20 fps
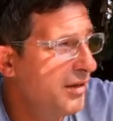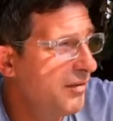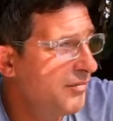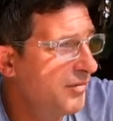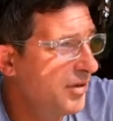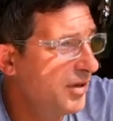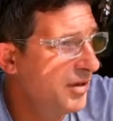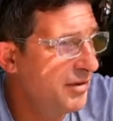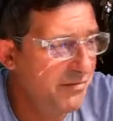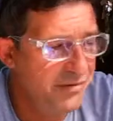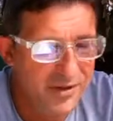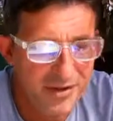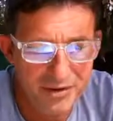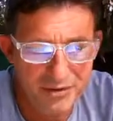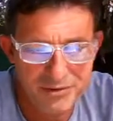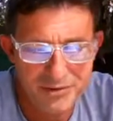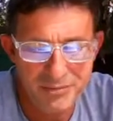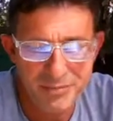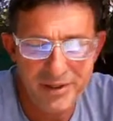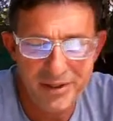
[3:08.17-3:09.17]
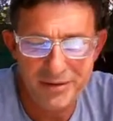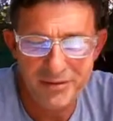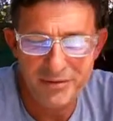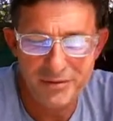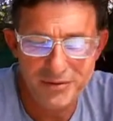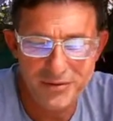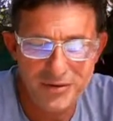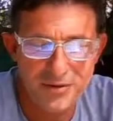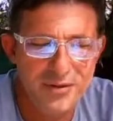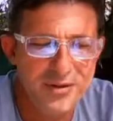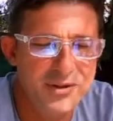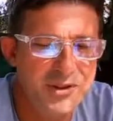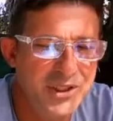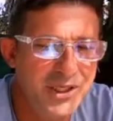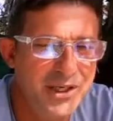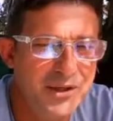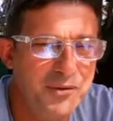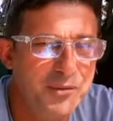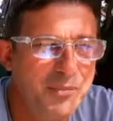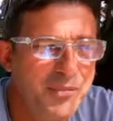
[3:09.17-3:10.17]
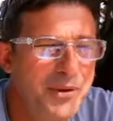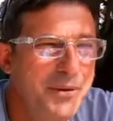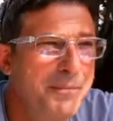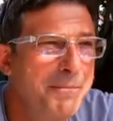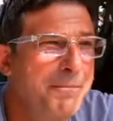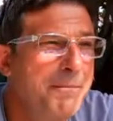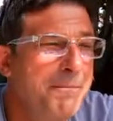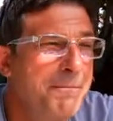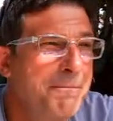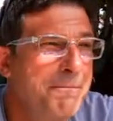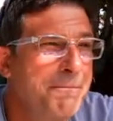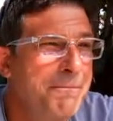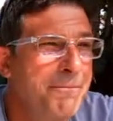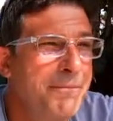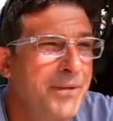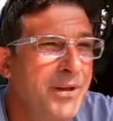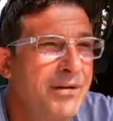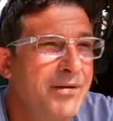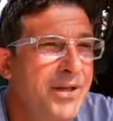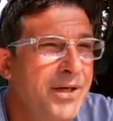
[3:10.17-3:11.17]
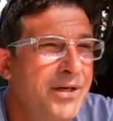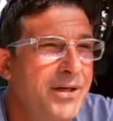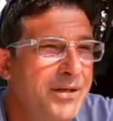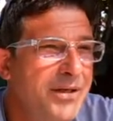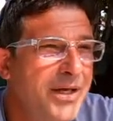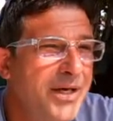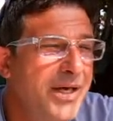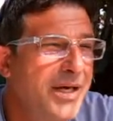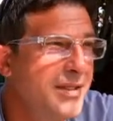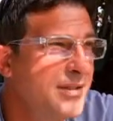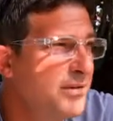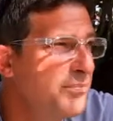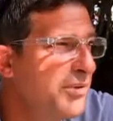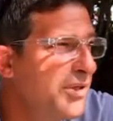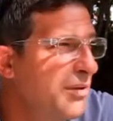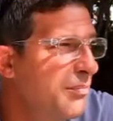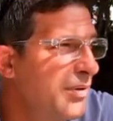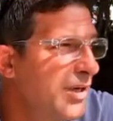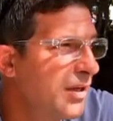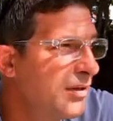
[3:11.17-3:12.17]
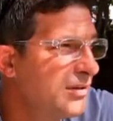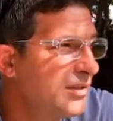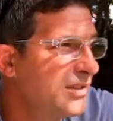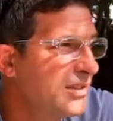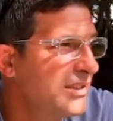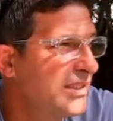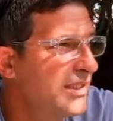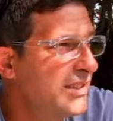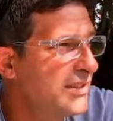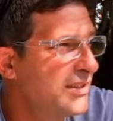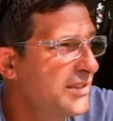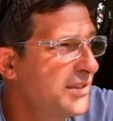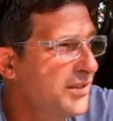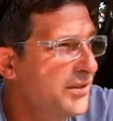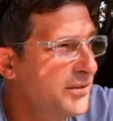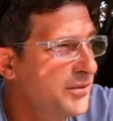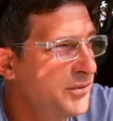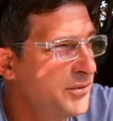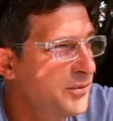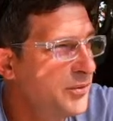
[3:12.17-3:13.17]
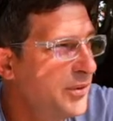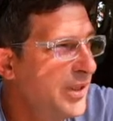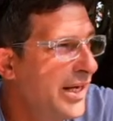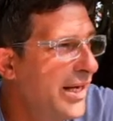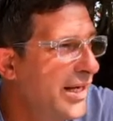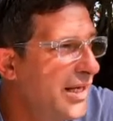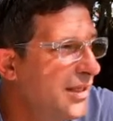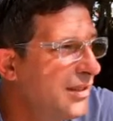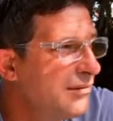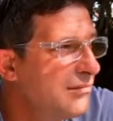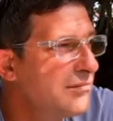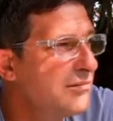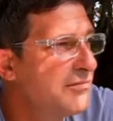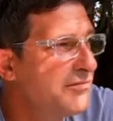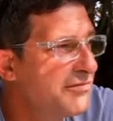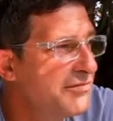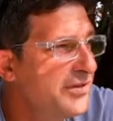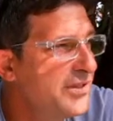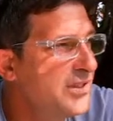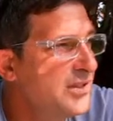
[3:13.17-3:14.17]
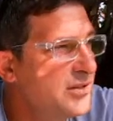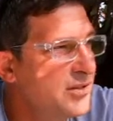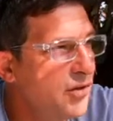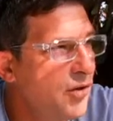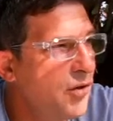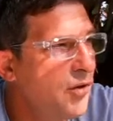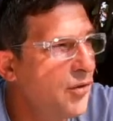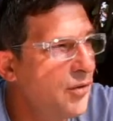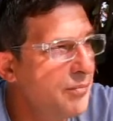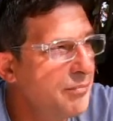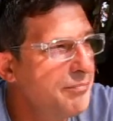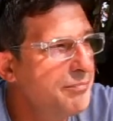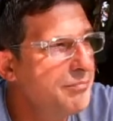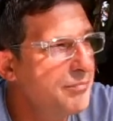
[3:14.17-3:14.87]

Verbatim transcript: I have a lot of videos about those on the channel, but they, they get to be about six to eight feet tall,